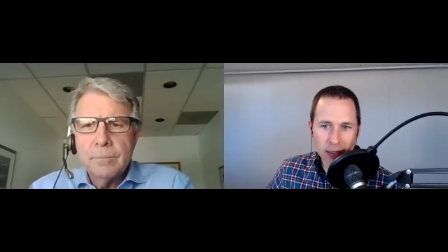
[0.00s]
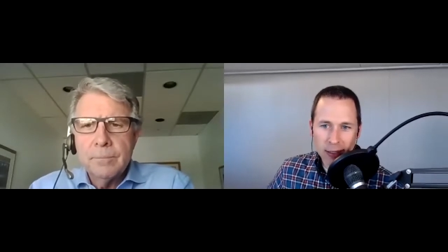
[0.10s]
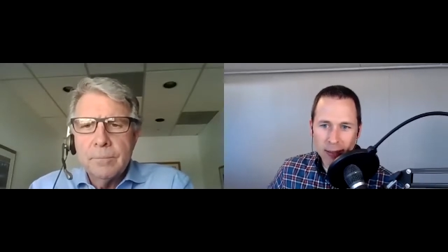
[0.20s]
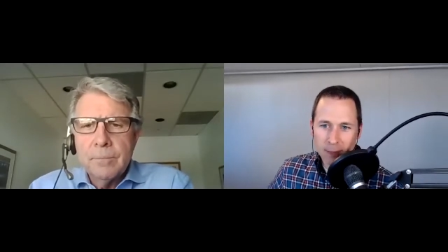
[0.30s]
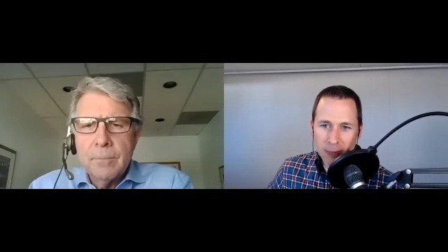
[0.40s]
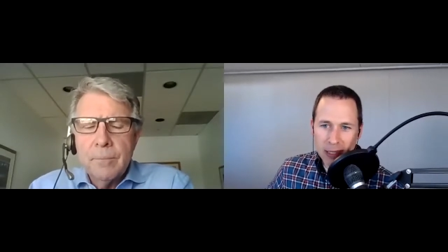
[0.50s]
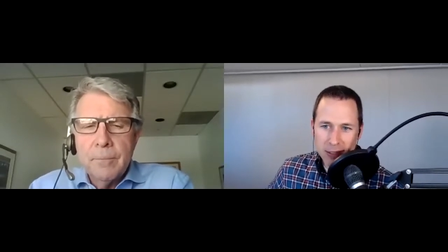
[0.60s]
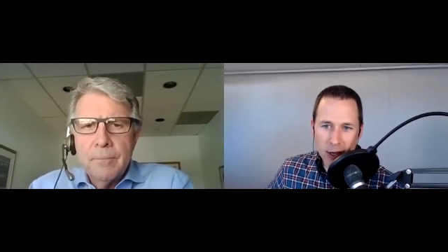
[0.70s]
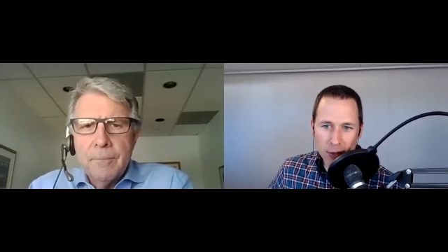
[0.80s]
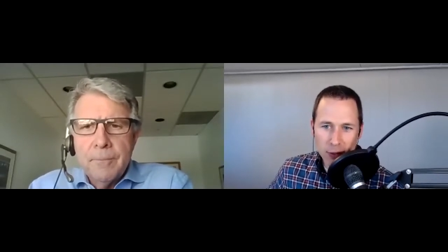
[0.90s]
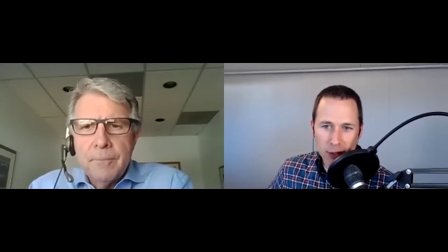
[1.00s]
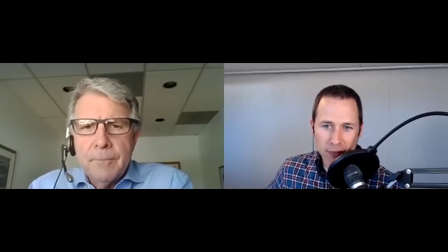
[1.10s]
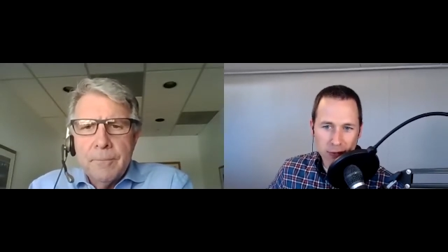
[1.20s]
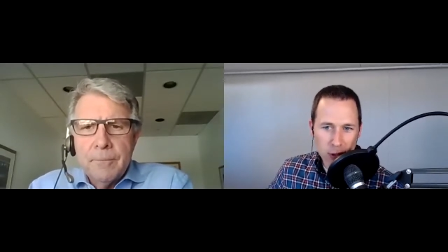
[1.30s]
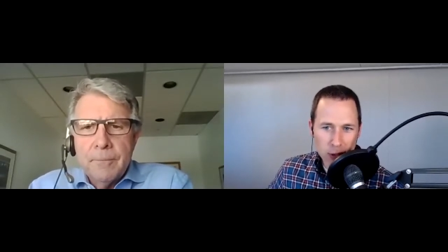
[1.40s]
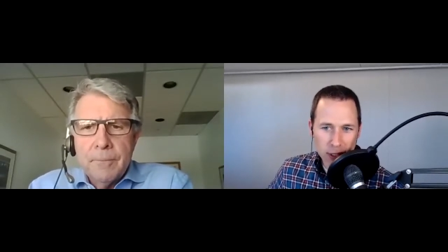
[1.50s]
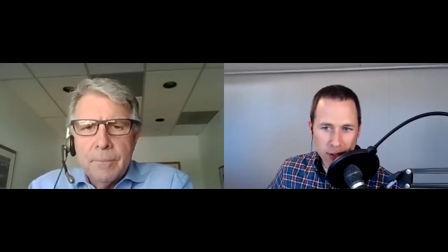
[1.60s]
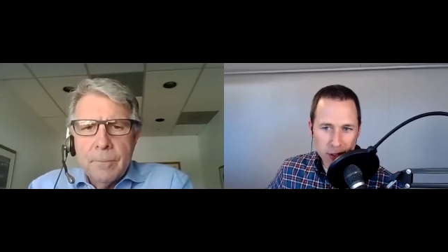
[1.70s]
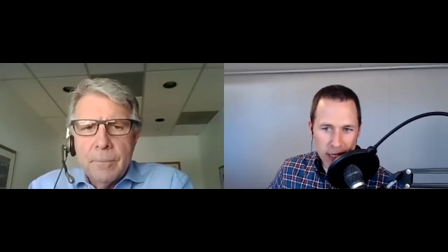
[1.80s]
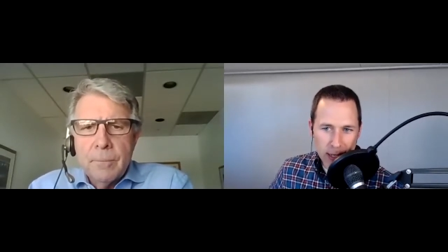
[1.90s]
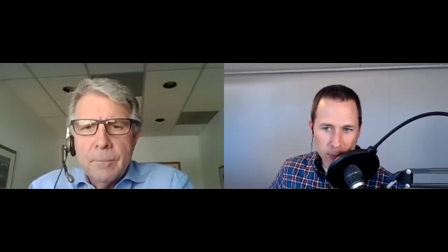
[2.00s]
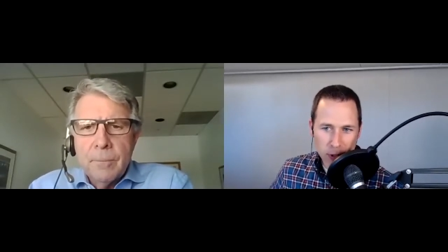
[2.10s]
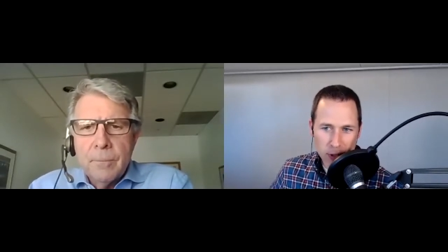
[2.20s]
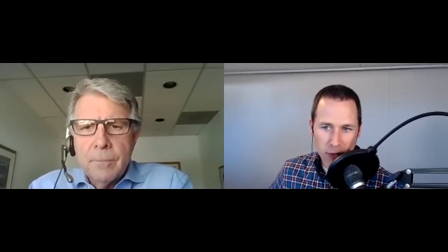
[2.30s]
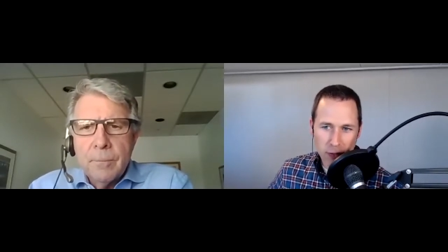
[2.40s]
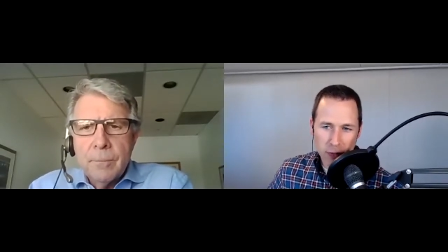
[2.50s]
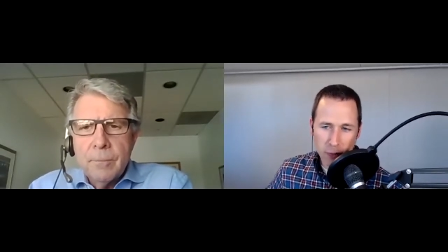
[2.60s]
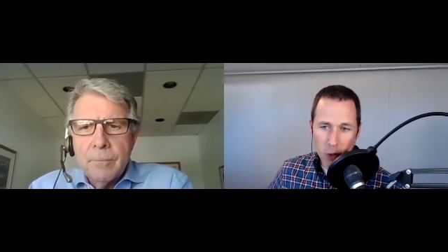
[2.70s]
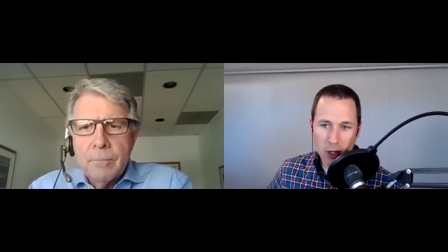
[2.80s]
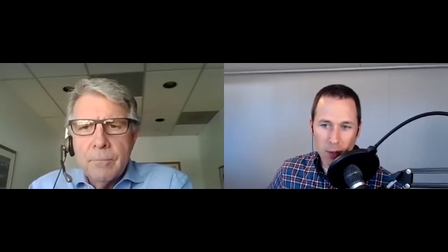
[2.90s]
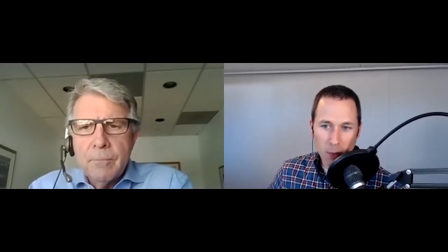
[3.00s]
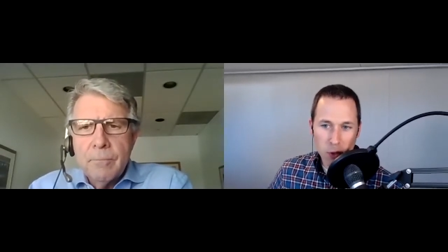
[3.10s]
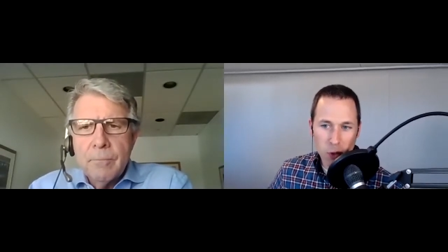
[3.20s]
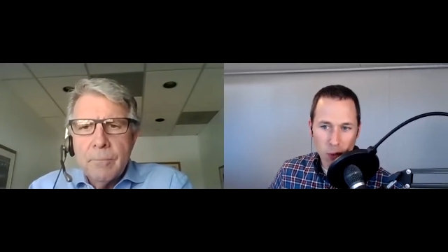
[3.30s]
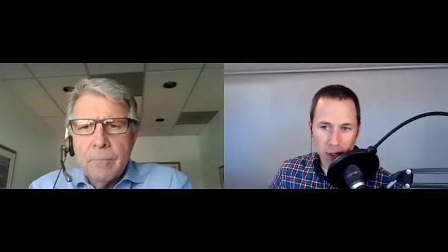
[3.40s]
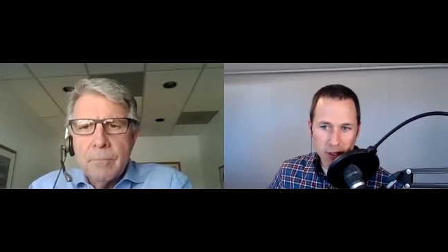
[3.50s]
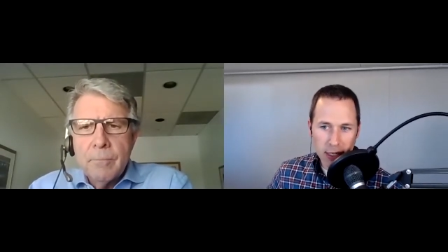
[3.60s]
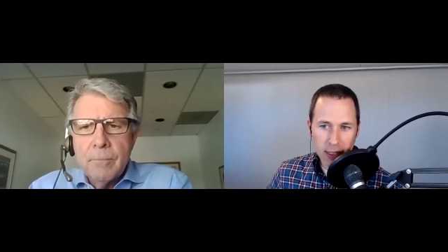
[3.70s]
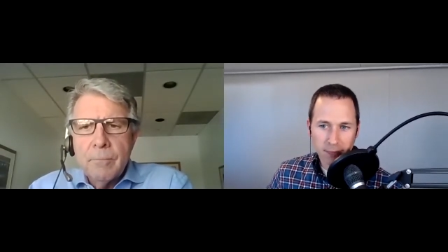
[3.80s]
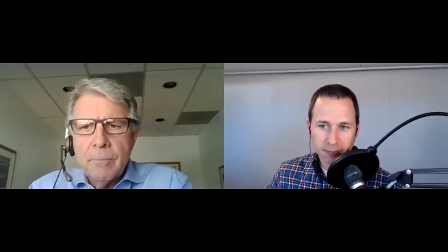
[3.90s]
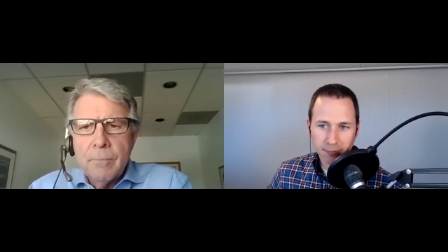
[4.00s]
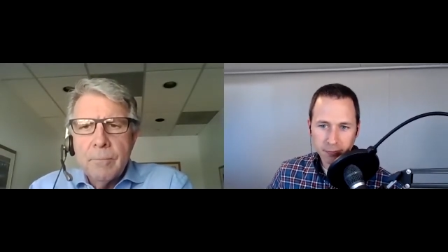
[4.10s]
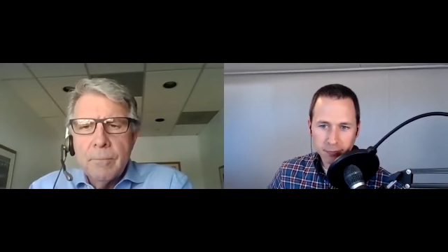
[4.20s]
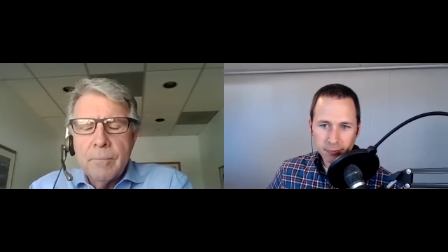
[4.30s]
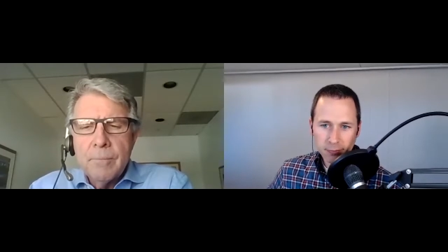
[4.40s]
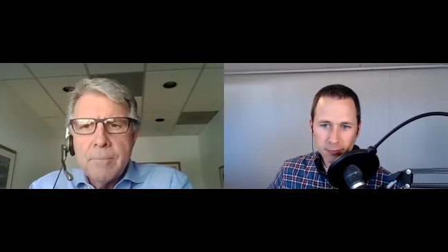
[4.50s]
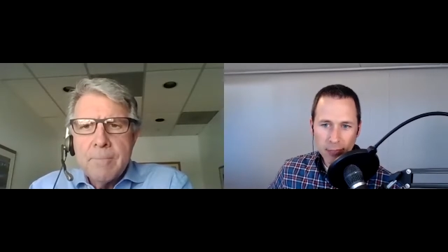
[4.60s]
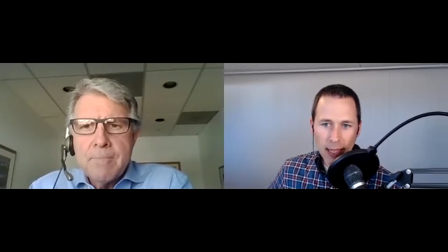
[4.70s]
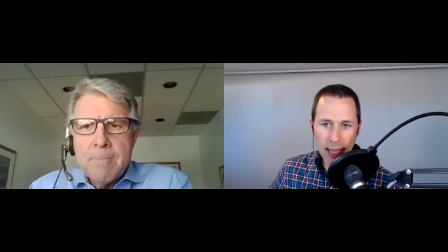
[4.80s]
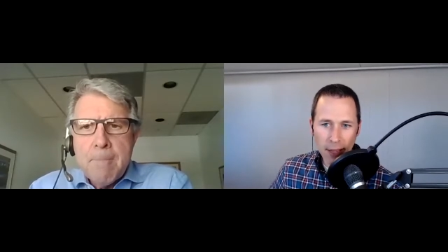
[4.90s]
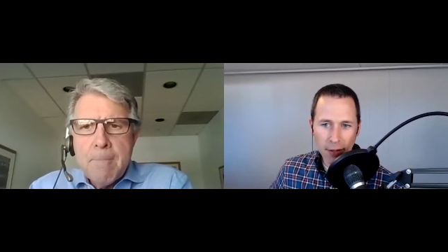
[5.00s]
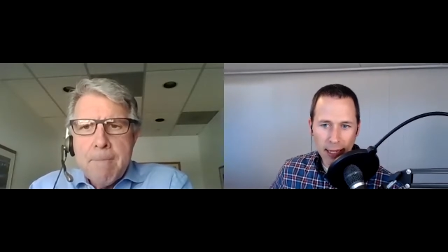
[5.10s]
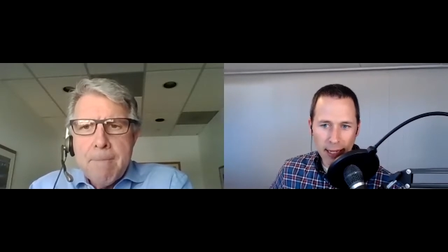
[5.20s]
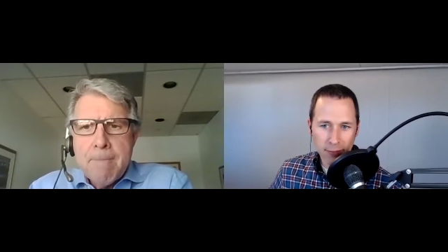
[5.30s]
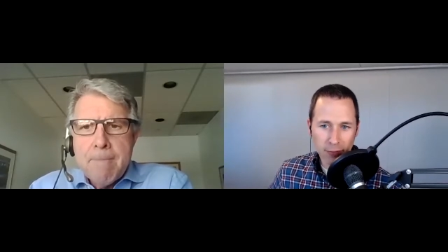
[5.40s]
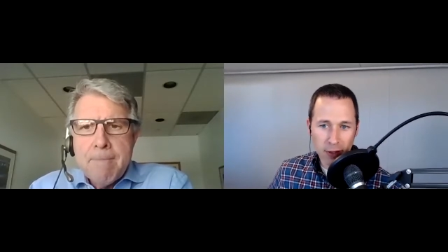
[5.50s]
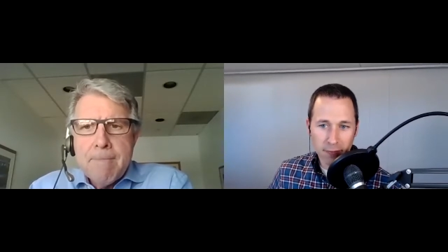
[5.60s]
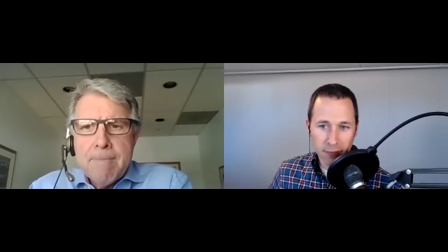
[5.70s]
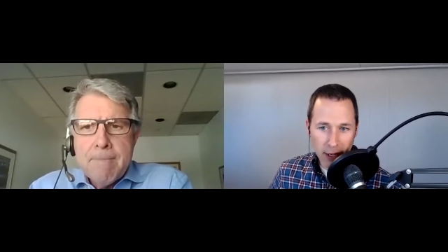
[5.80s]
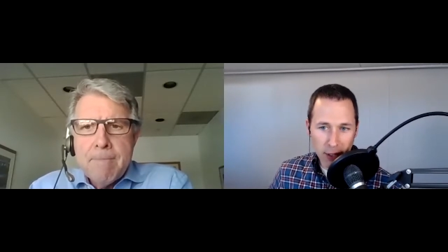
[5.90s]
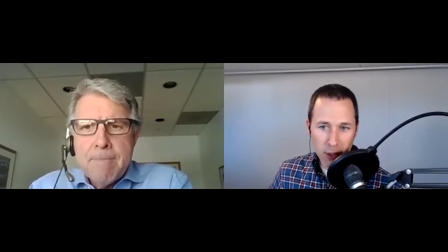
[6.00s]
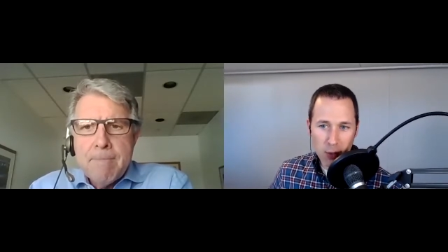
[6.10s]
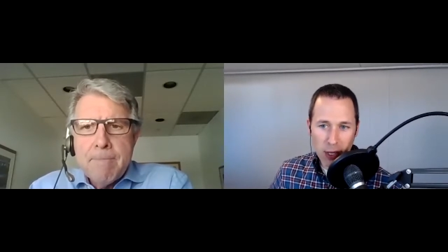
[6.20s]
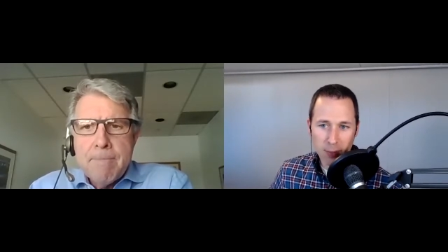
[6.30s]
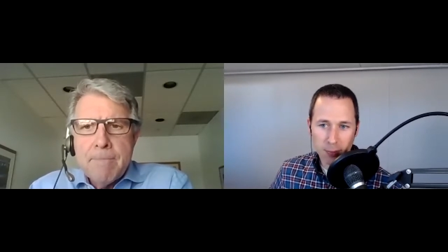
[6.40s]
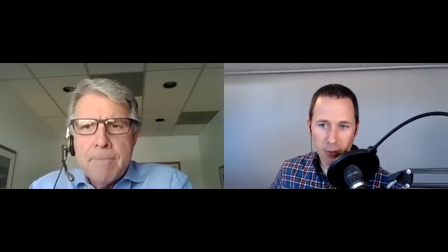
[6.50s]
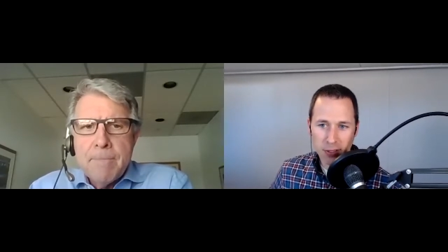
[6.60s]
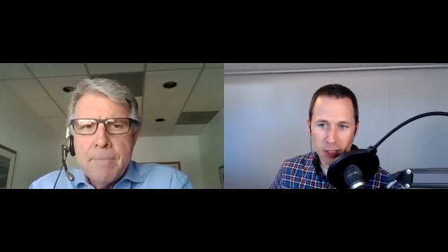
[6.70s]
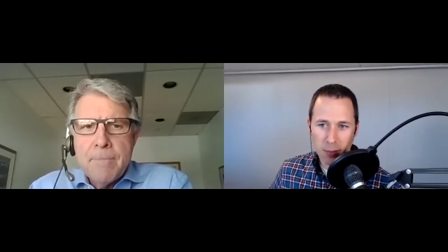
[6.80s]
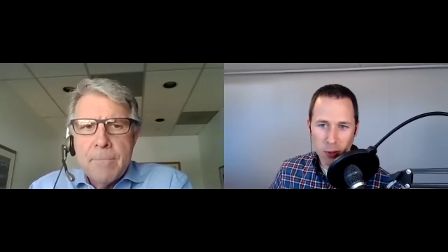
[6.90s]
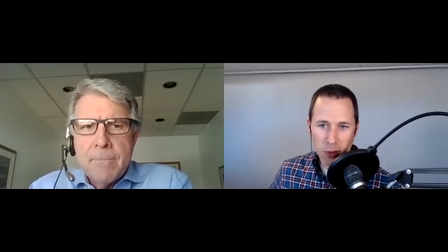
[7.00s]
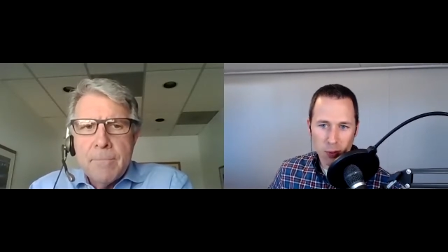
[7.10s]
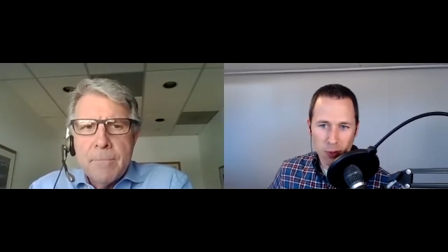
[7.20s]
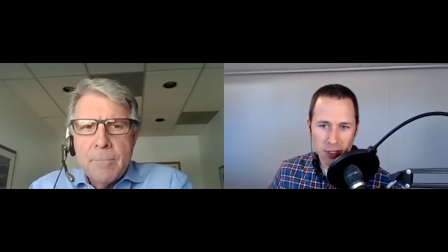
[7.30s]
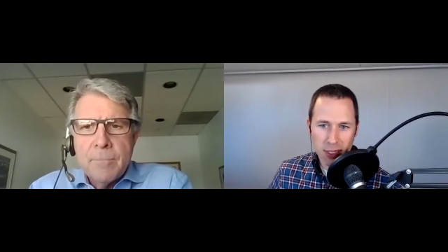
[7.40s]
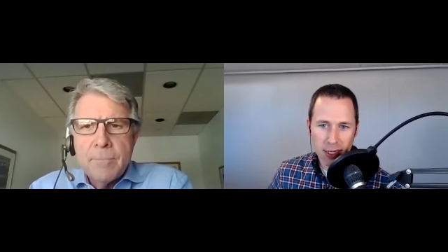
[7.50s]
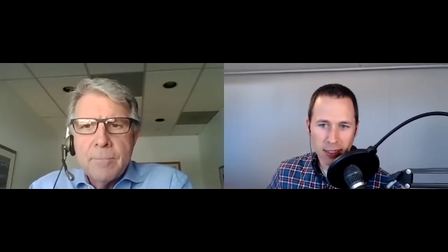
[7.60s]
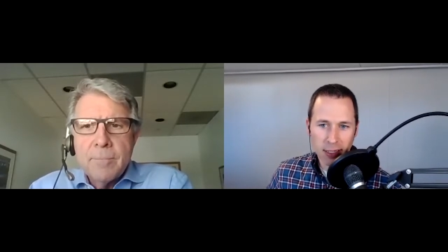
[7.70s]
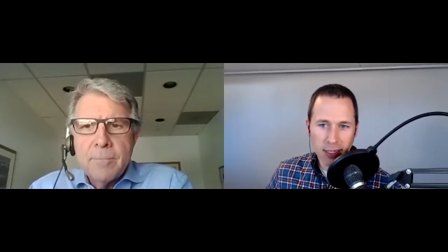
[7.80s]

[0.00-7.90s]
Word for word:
Speaker 1: Um, he's author of Due Diligence Handbook for Commercial Real Estate, How to Add Value Handbook to Commercial Real Estate,